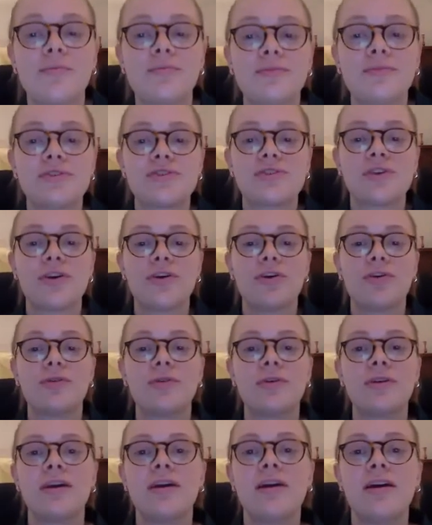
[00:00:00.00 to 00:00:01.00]
So
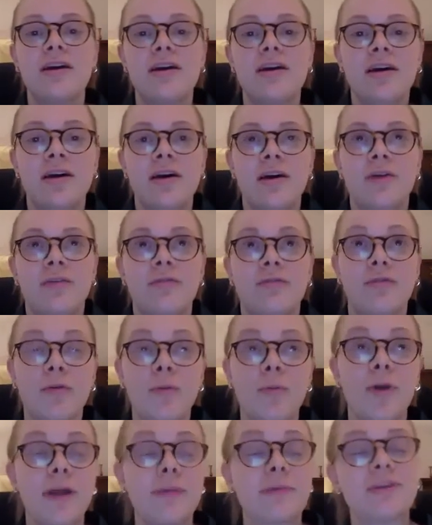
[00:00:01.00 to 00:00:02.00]

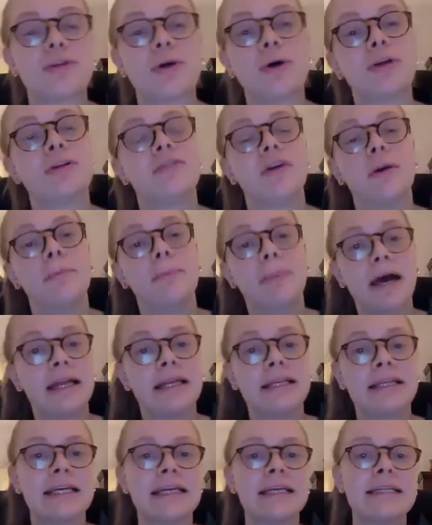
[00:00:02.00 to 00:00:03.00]
from what I've been told of our
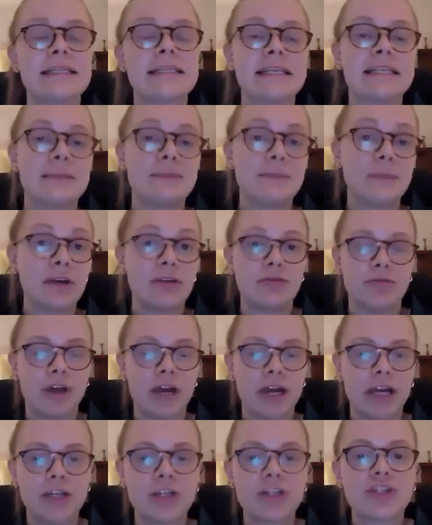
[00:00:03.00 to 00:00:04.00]
mandates, there's a big
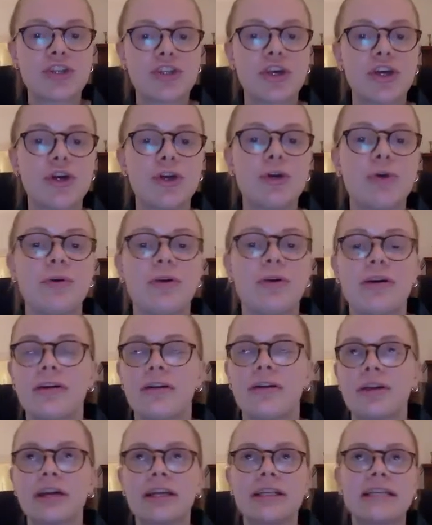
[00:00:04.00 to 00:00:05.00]
range. So
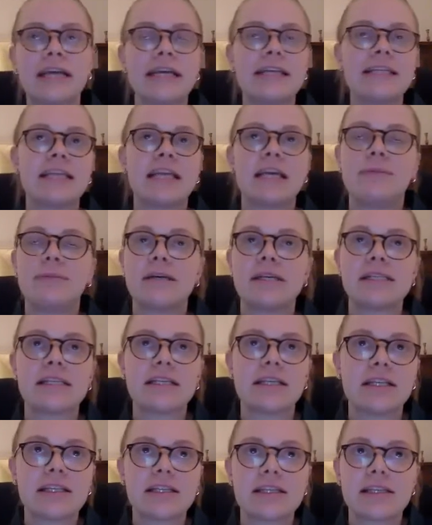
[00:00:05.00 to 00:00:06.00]
on like a day-to-day
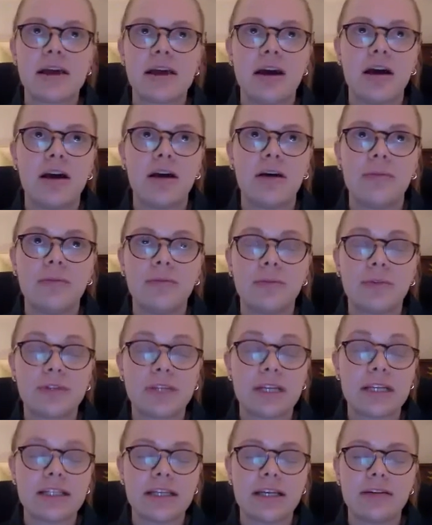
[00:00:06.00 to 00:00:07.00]
business or
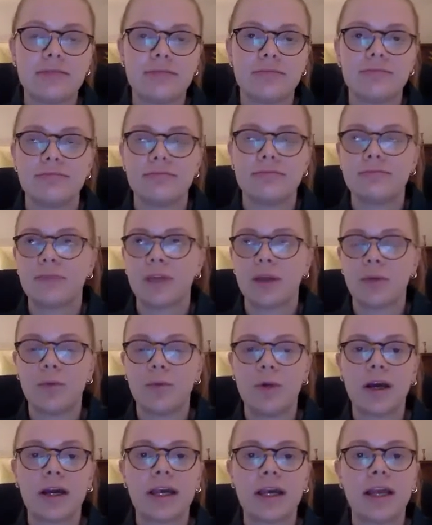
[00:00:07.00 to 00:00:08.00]
day-to-day like
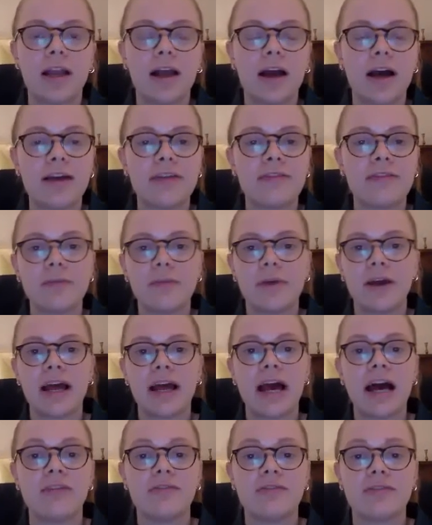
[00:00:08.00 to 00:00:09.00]
working life, I might
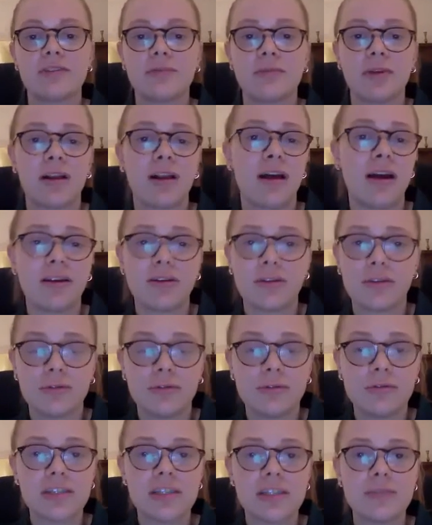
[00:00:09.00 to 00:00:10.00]
have some client
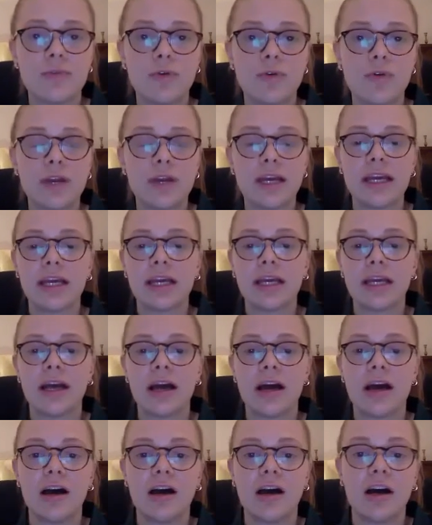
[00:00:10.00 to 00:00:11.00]
calls in the morning.
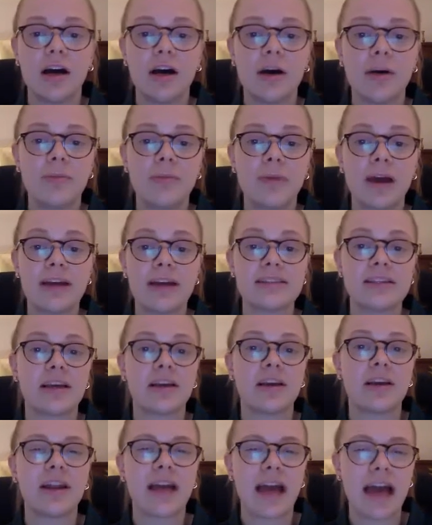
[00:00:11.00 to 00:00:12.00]
As
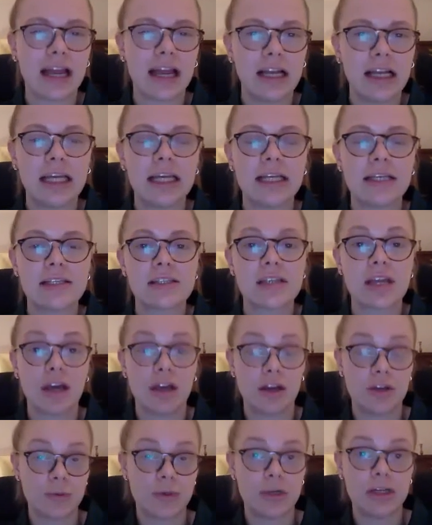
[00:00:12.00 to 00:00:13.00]
like an analyst
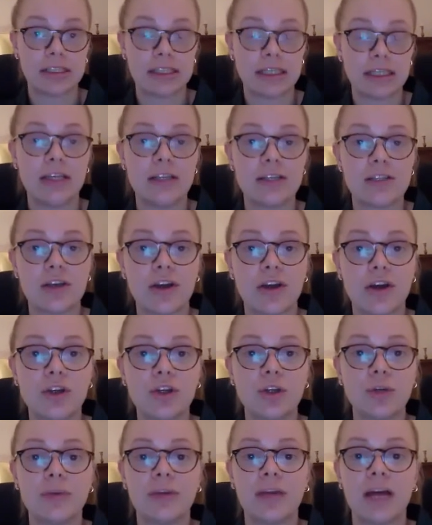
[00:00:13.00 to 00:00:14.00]
and as well as an intern,
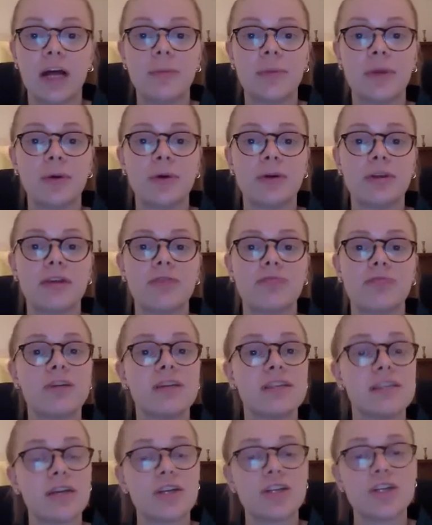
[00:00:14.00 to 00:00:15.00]
you'll be helping with like
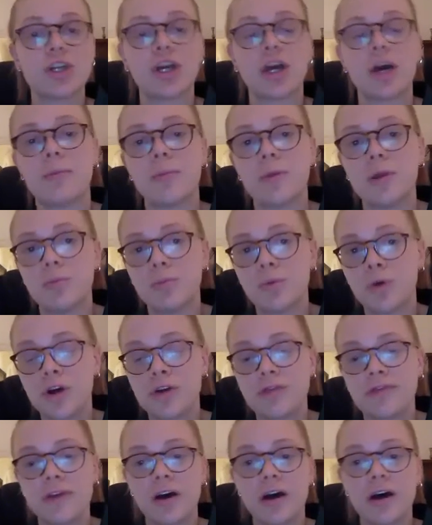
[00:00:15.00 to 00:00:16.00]
researching company
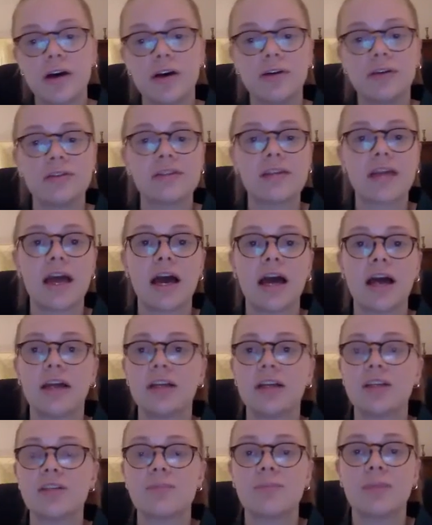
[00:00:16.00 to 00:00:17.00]
profiles
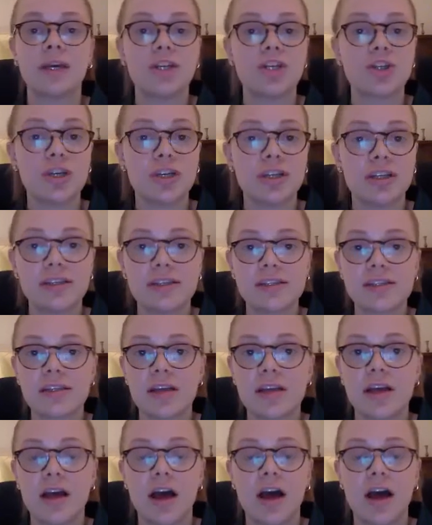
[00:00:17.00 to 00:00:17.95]
and pitches.